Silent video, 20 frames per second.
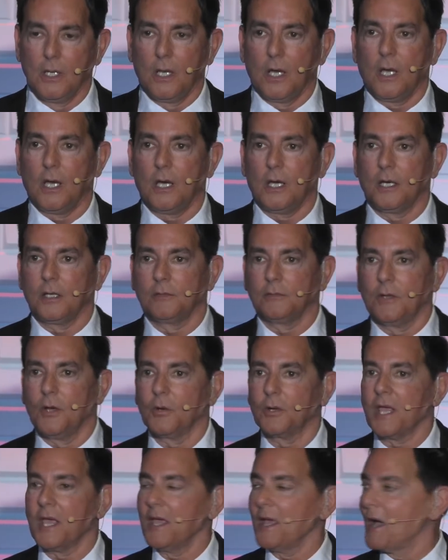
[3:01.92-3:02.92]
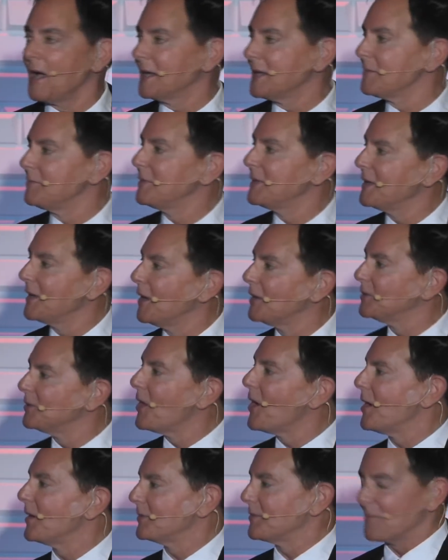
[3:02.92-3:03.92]
I can be a
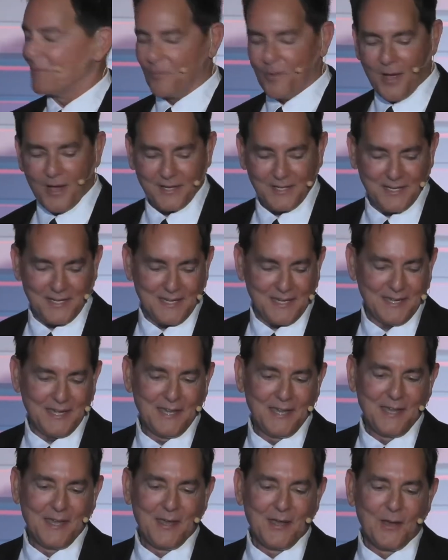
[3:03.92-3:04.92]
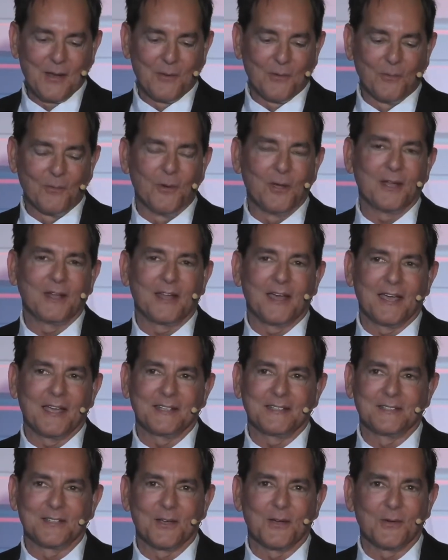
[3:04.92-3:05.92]
lot whiny when I
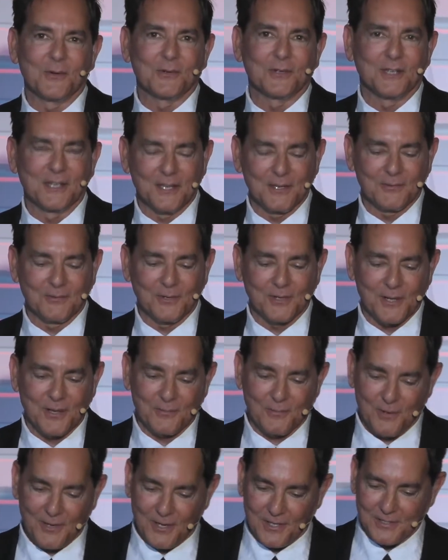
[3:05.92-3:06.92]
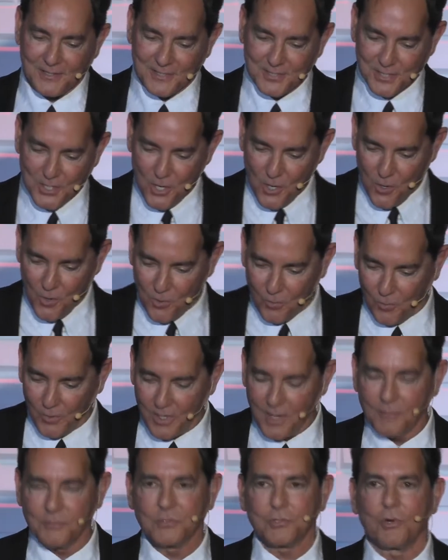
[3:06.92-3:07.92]
don't get what I want. So
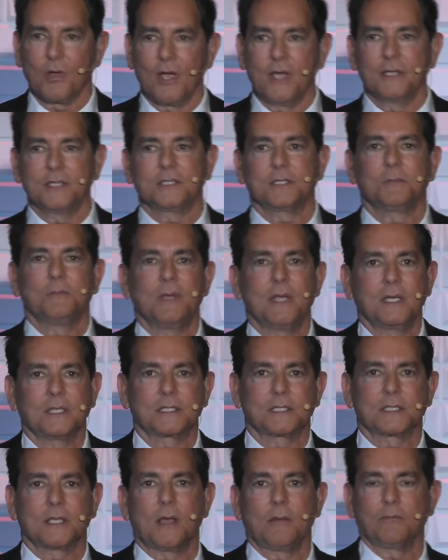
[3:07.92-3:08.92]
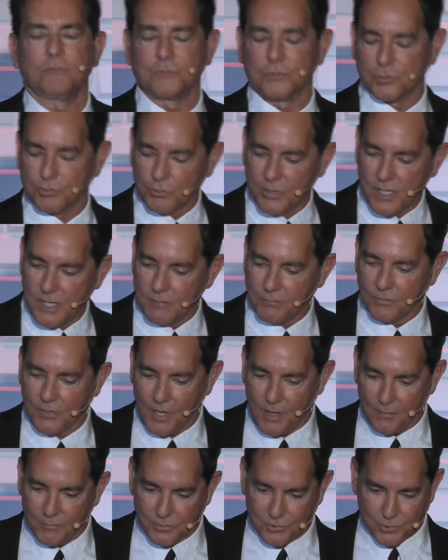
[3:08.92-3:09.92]
when I'm trying to make some dream
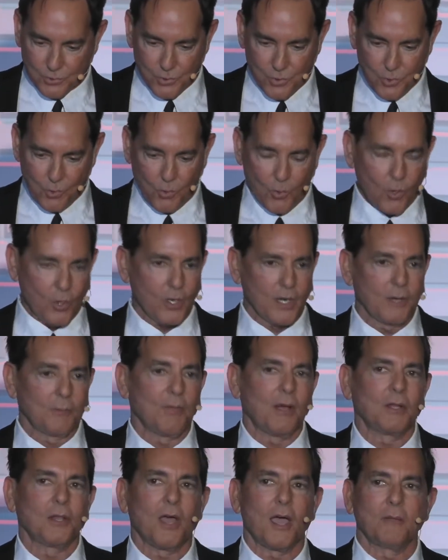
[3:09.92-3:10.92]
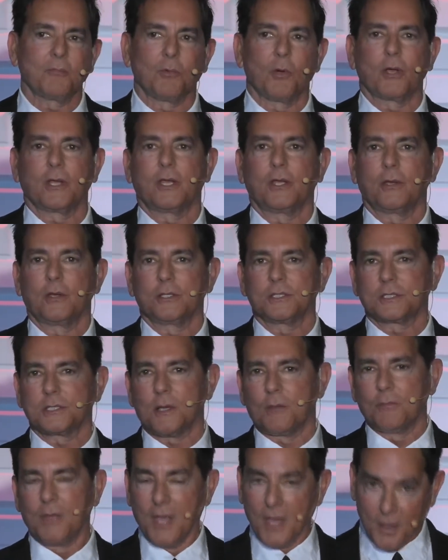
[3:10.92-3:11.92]
come true, or in my life working on
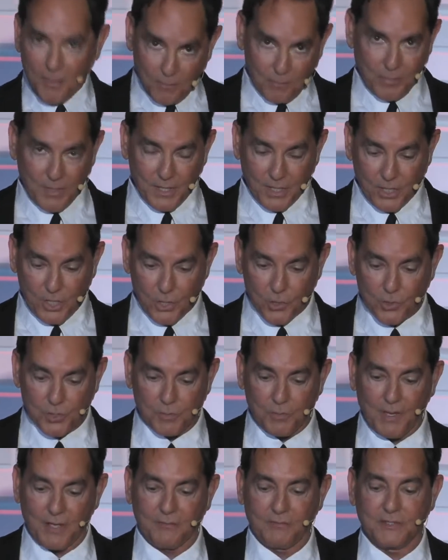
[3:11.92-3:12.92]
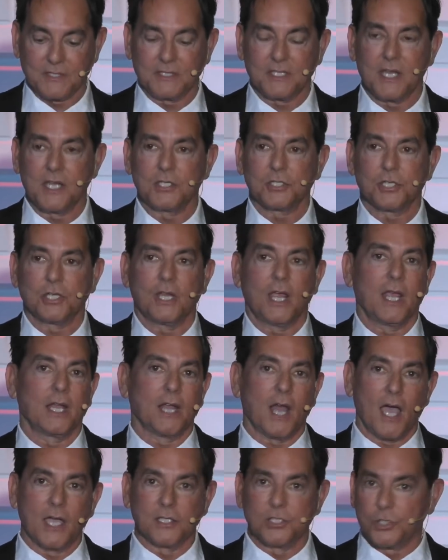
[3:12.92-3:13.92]
some big, huge manifestation,
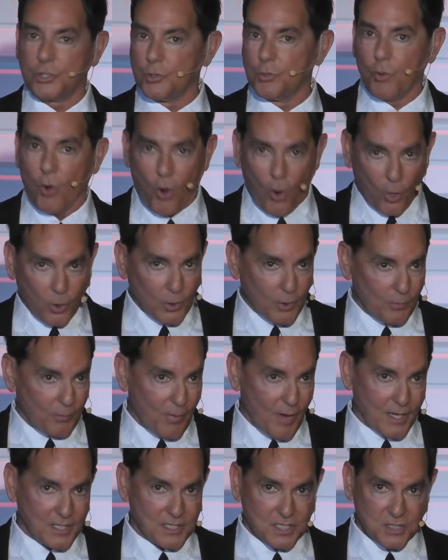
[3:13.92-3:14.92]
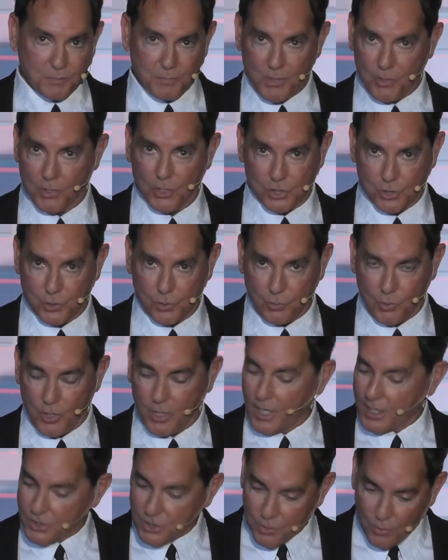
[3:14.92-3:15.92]
and I do all of my spiritual
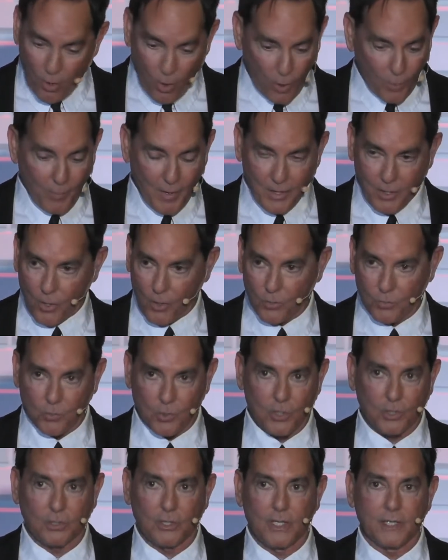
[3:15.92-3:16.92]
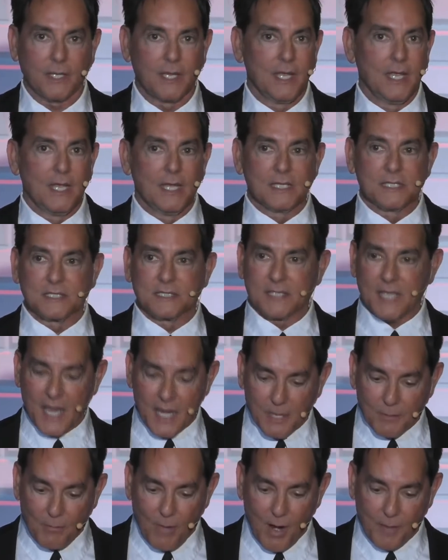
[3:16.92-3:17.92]
work, I do all my own work, like
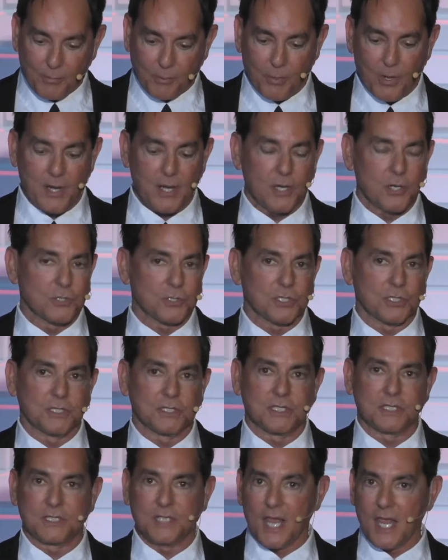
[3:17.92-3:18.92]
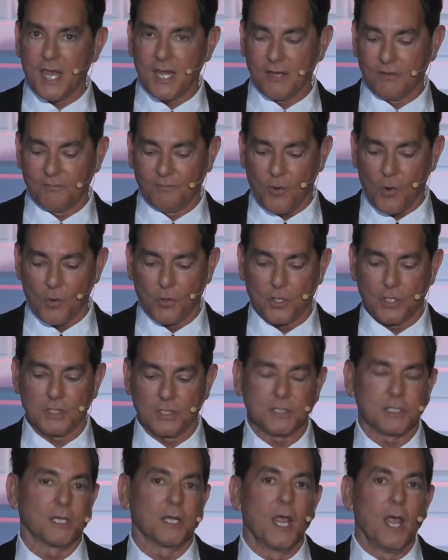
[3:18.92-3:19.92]
saying my prayers and staying
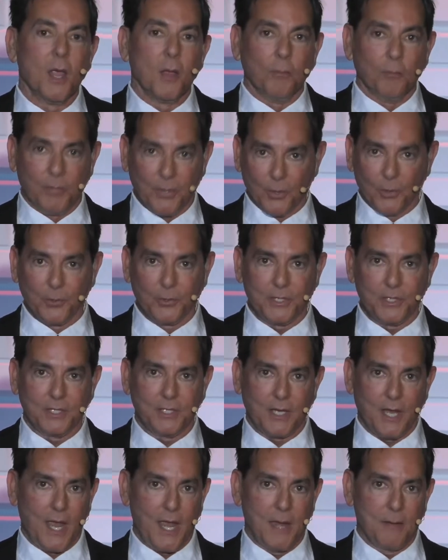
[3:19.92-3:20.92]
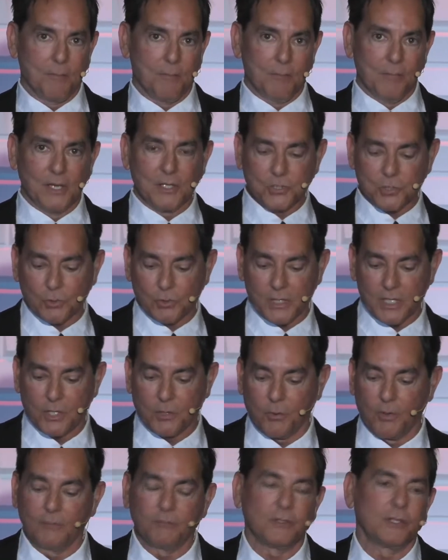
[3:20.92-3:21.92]
focused and building a mental
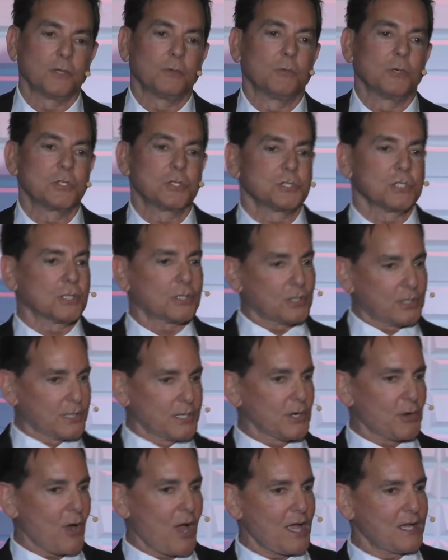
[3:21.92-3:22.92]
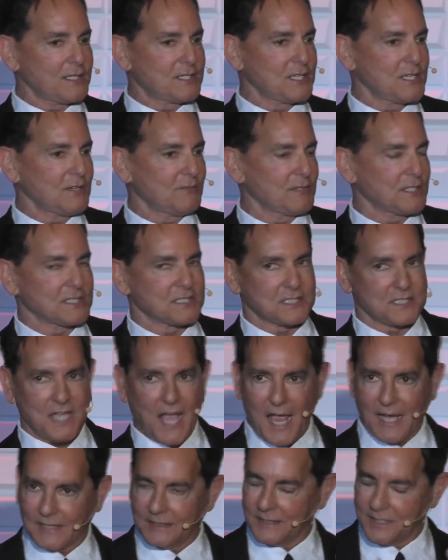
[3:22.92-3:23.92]
equivalent, which is a clear idea of
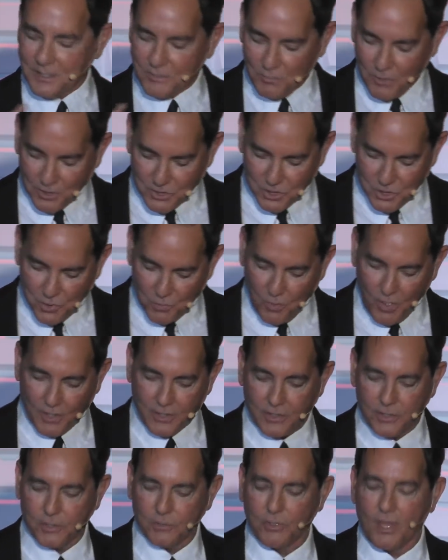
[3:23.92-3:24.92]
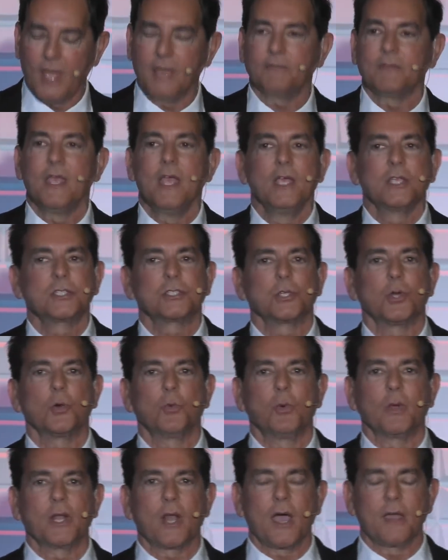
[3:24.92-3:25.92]
exactly what you want in your life. So
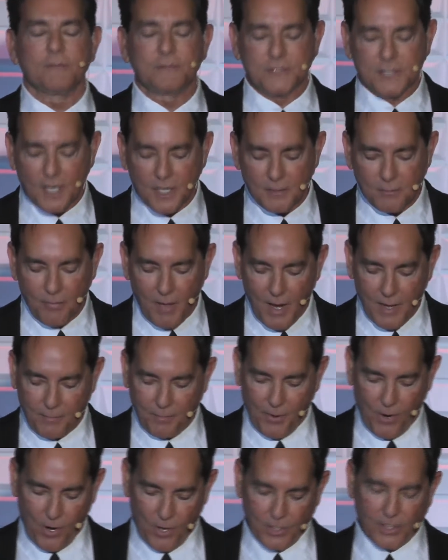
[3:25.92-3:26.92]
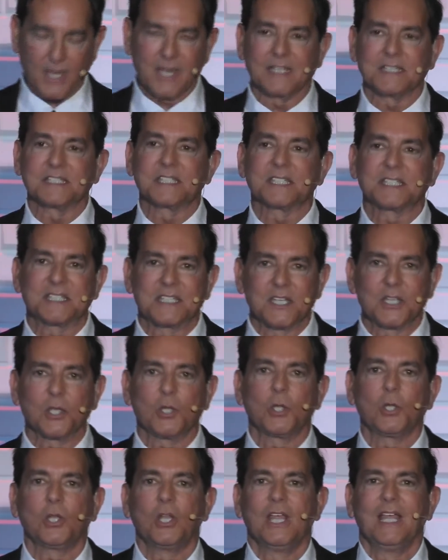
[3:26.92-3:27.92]
when I've done my part and
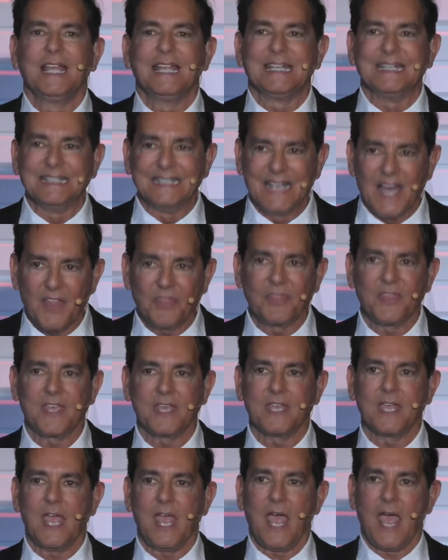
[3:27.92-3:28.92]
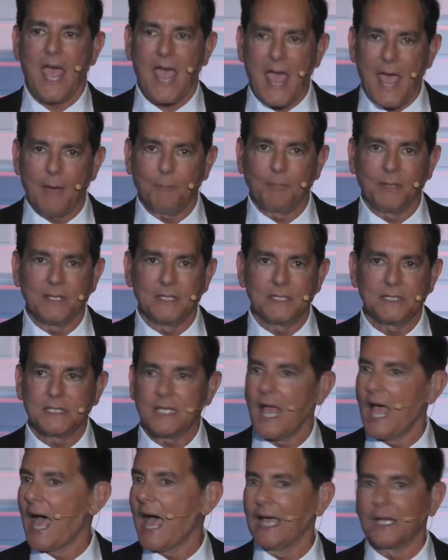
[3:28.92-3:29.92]
still nothing
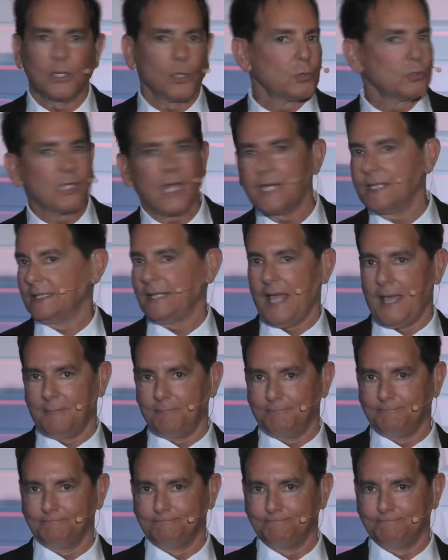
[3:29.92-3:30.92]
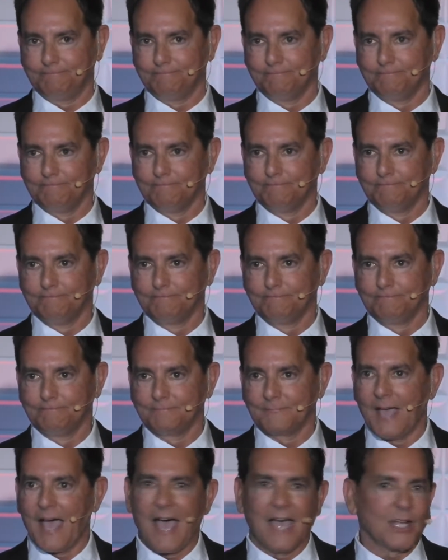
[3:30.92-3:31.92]
happens, I don't like that.
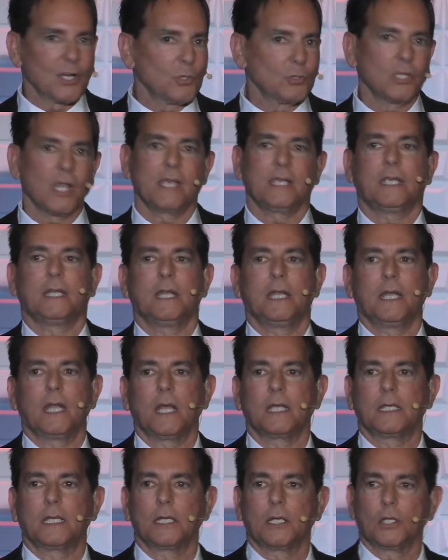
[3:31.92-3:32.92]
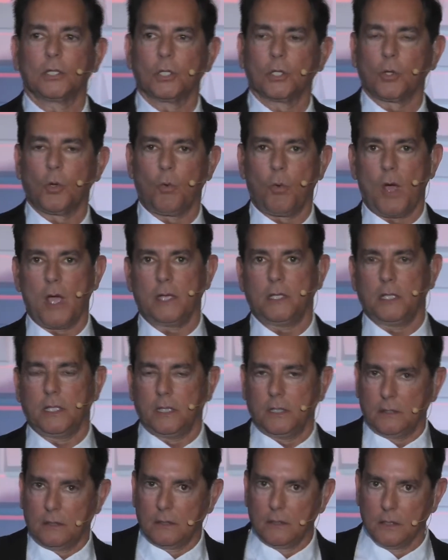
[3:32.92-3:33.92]
I don't like it, and I get a little
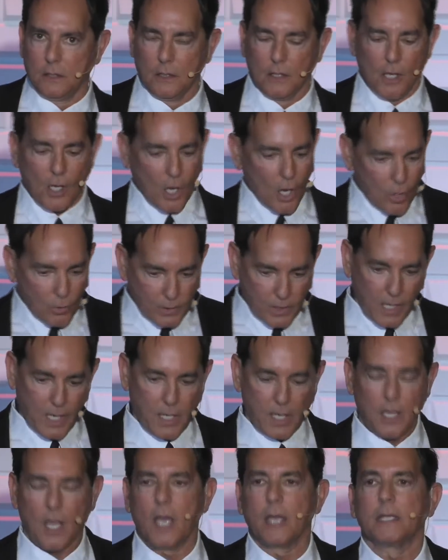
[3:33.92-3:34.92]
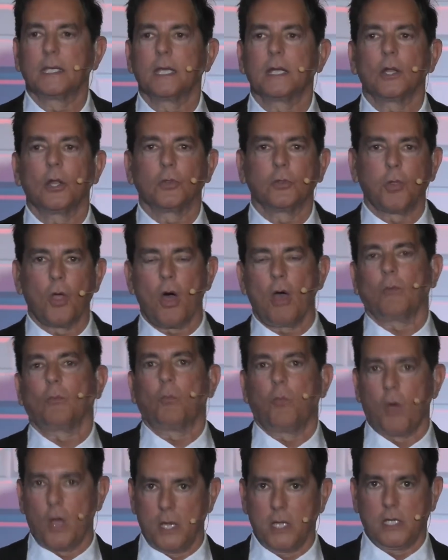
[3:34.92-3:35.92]
whiny. Okay, I get a
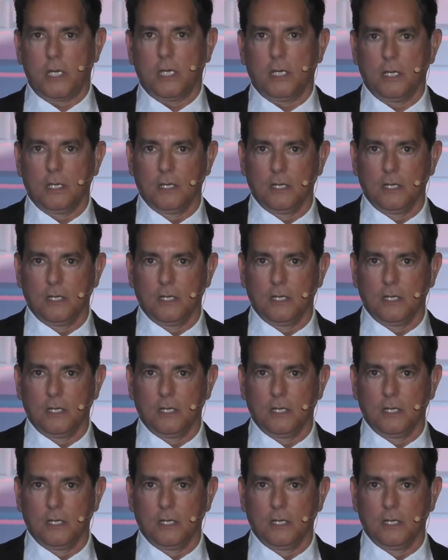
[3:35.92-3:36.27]
lot whiny.